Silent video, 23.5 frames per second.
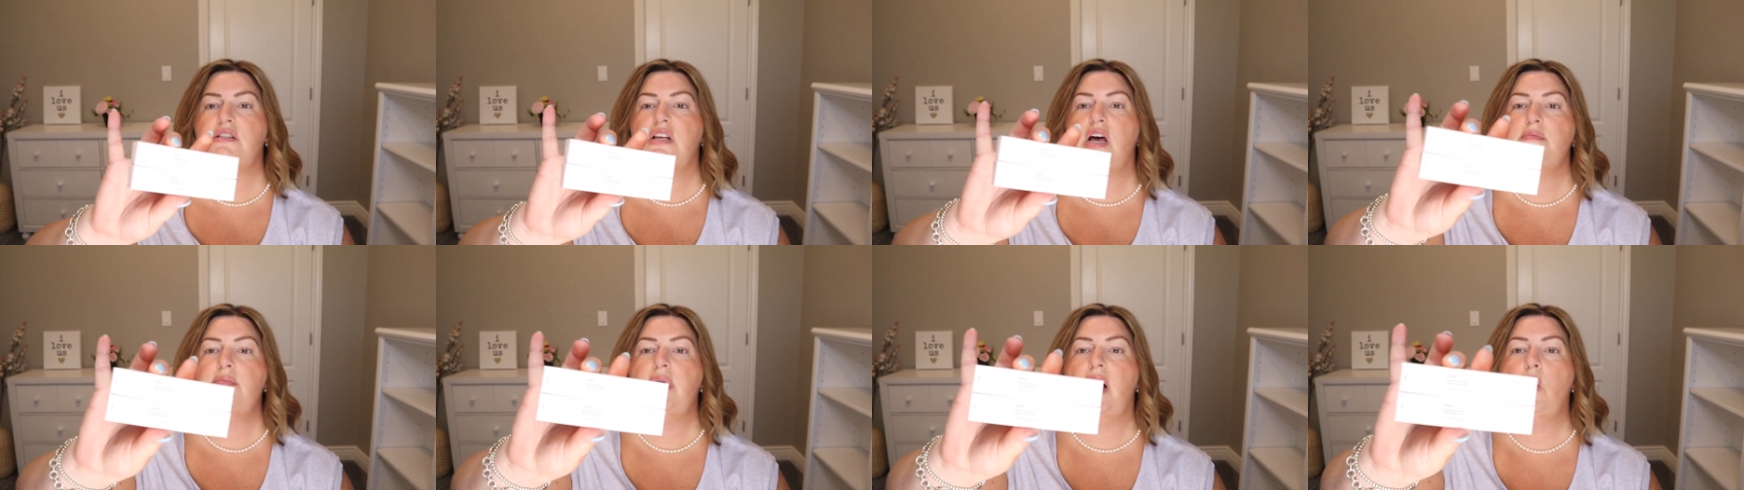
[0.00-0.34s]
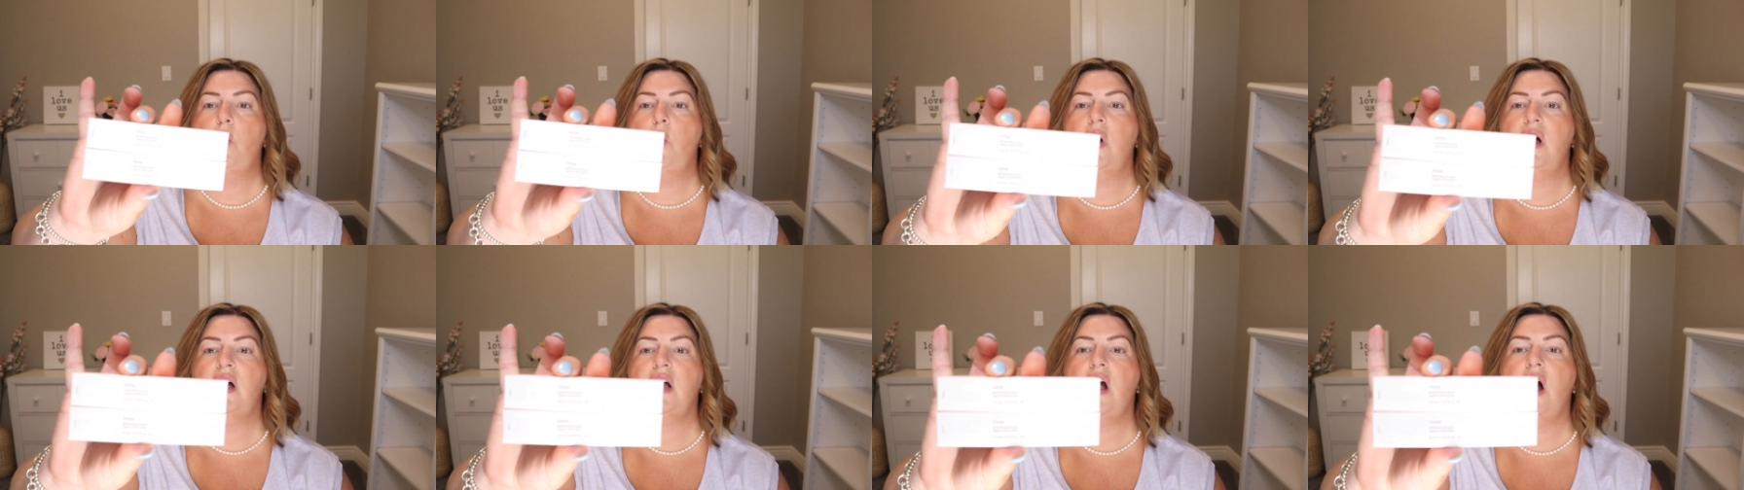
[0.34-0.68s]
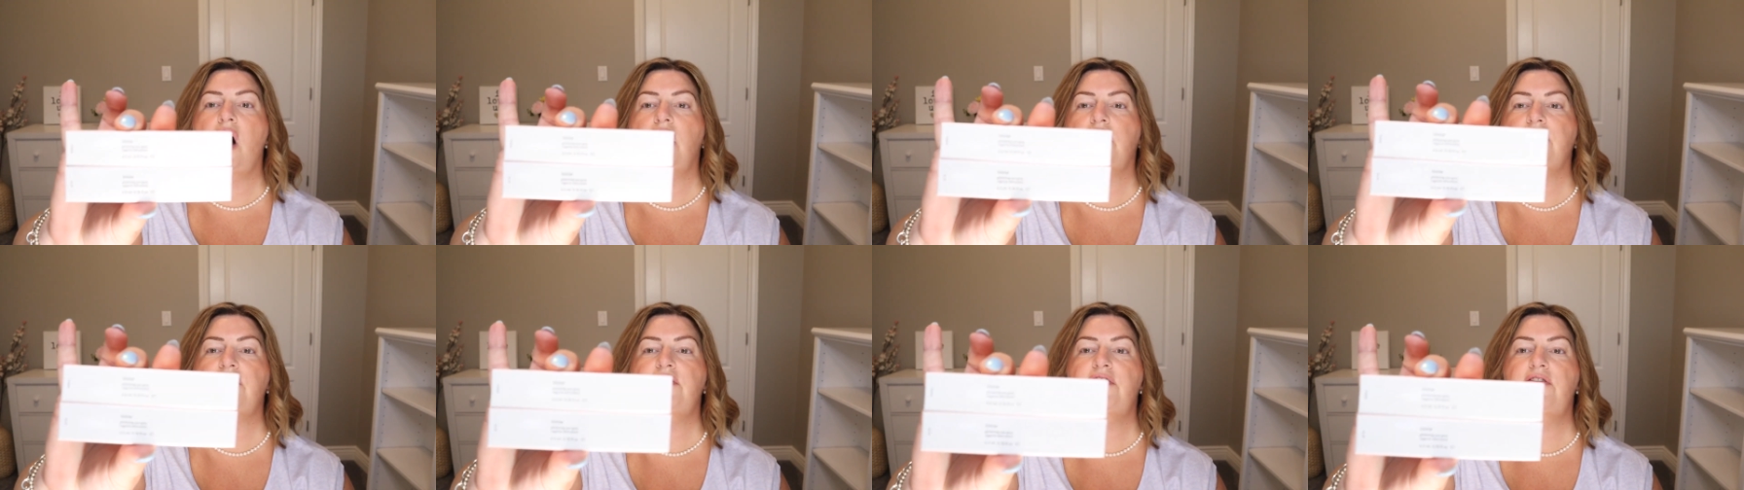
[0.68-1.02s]
I bought one
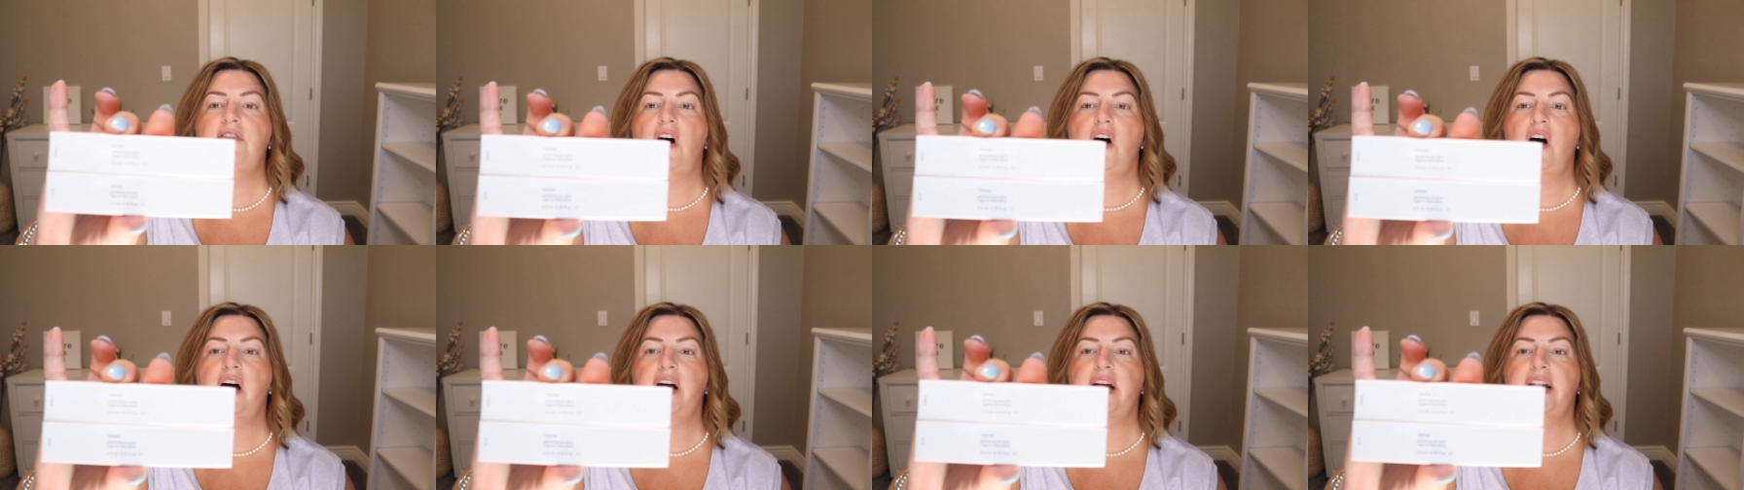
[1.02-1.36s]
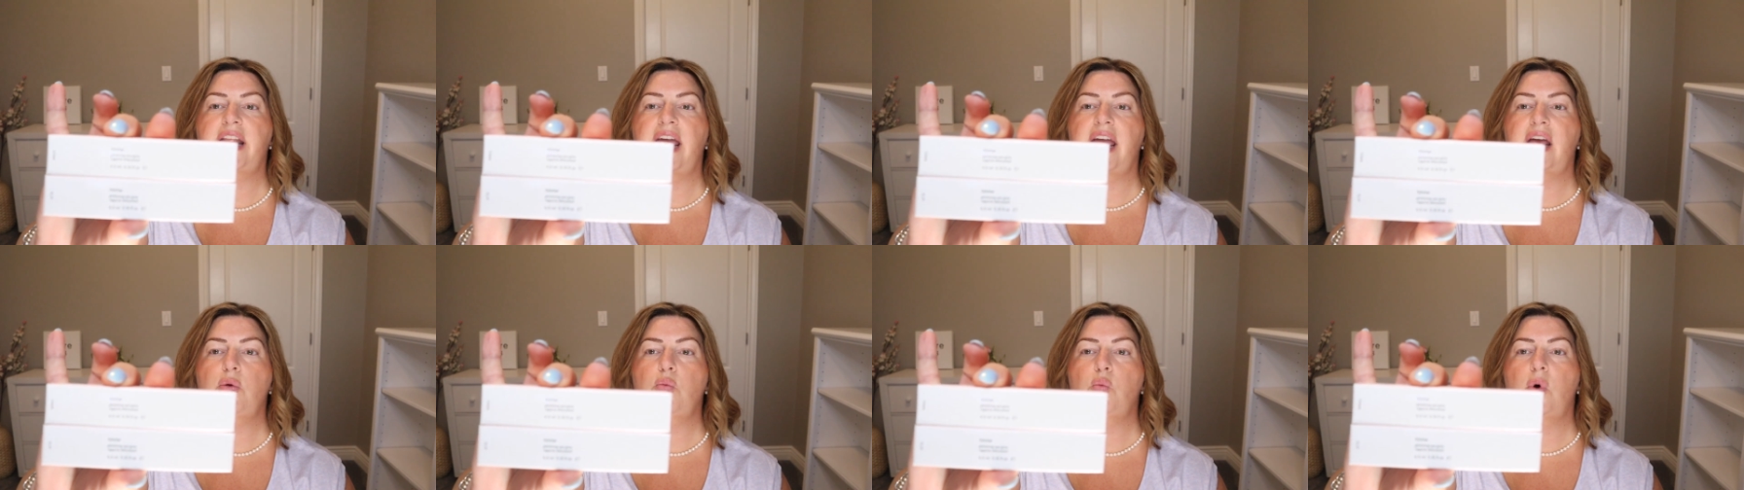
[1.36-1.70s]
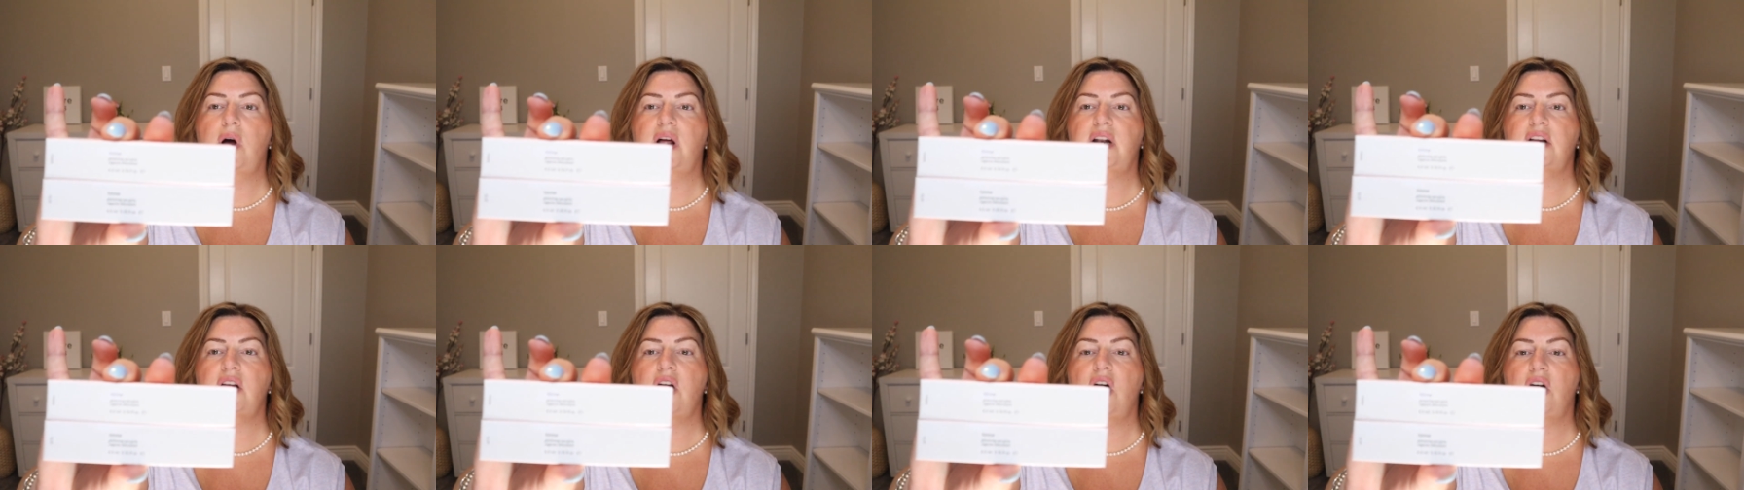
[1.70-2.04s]
called Fawn and
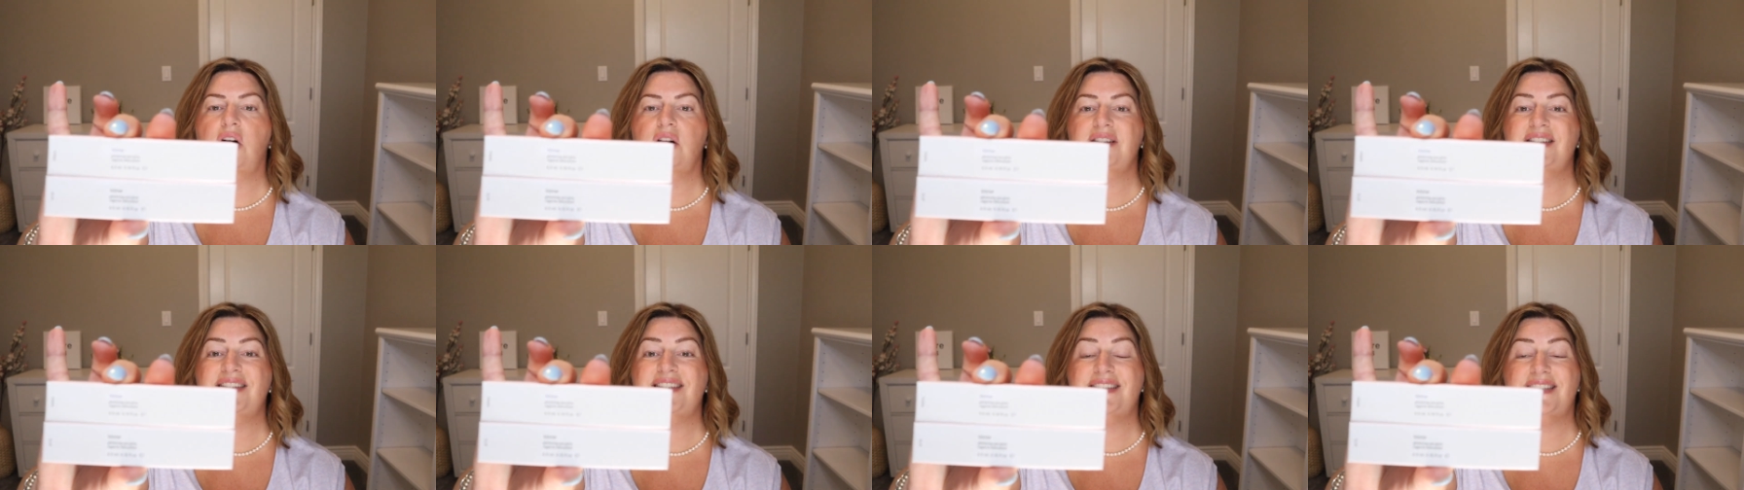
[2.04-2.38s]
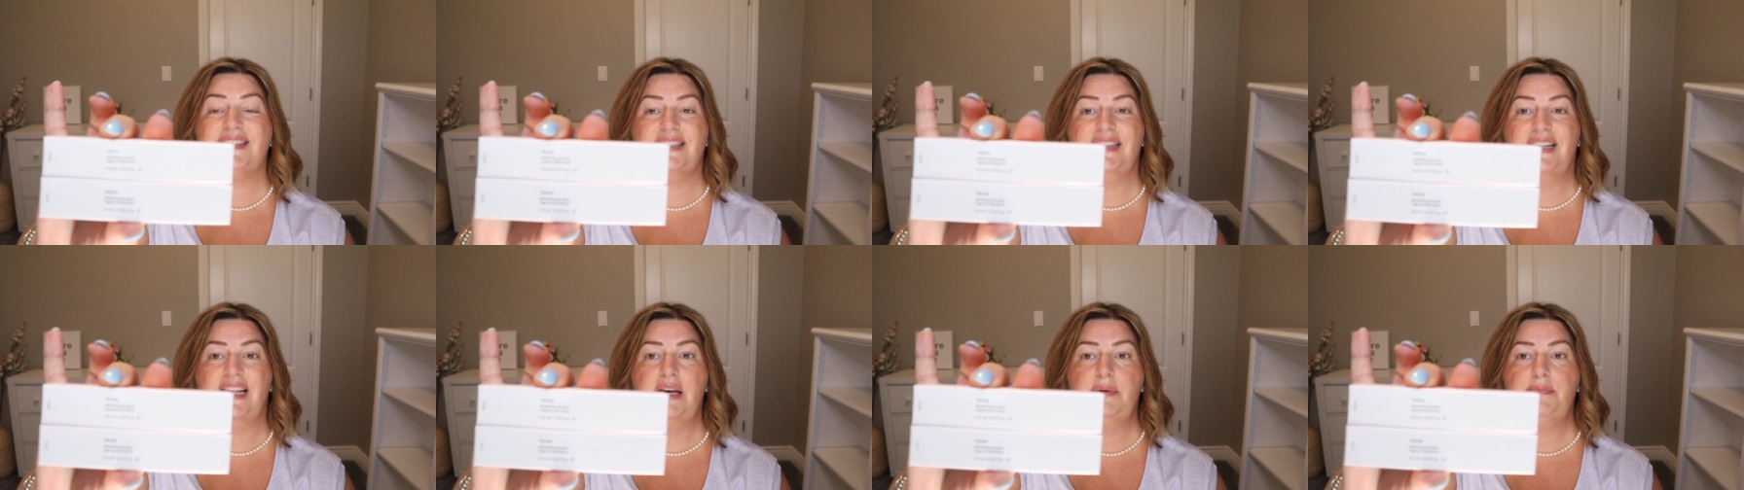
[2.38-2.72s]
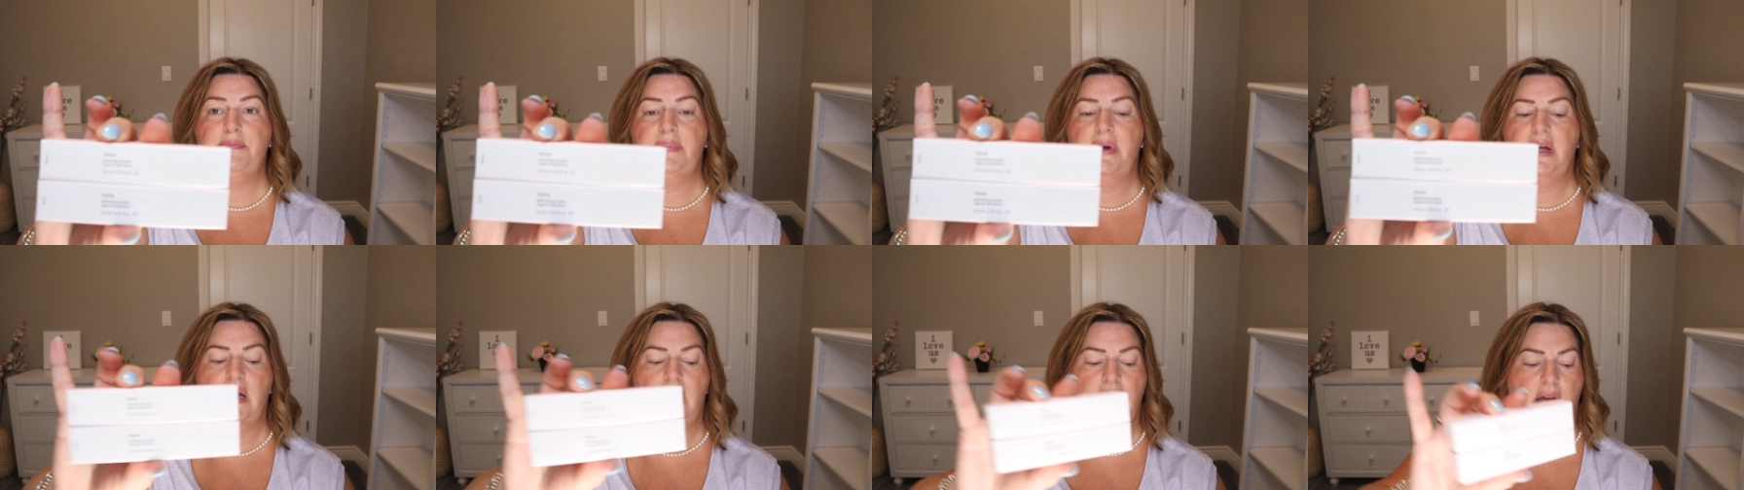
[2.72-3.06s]
one called
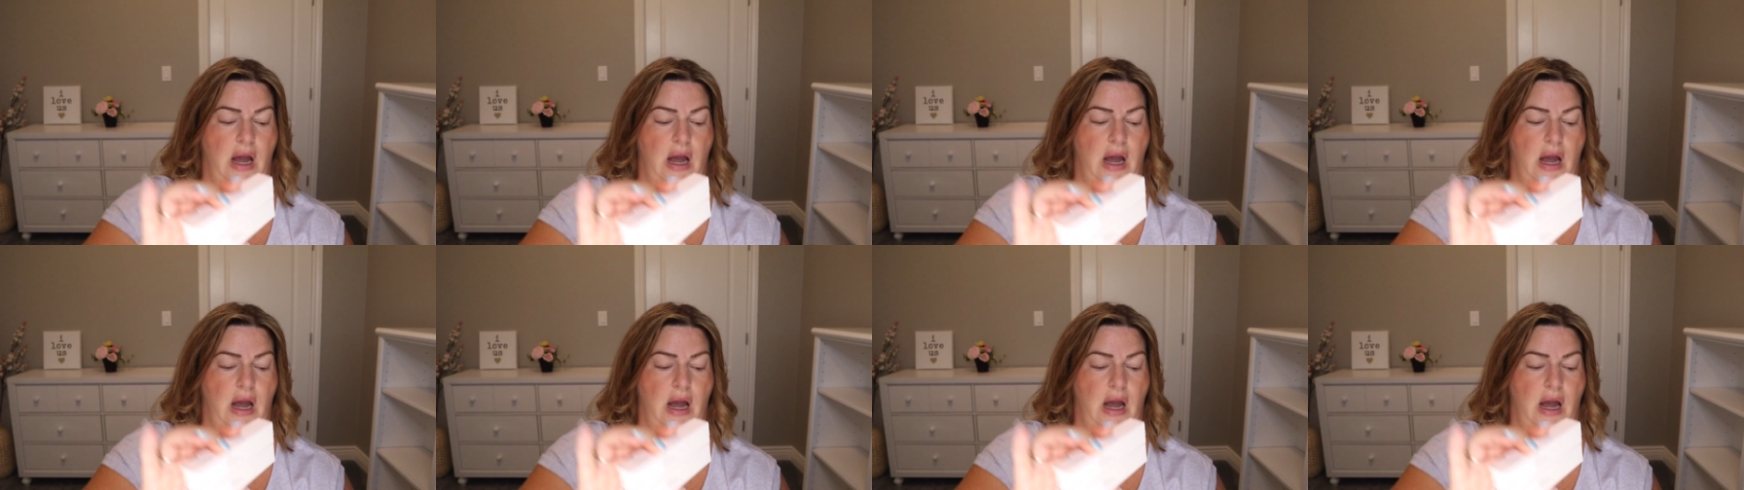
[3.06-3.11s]
Slip.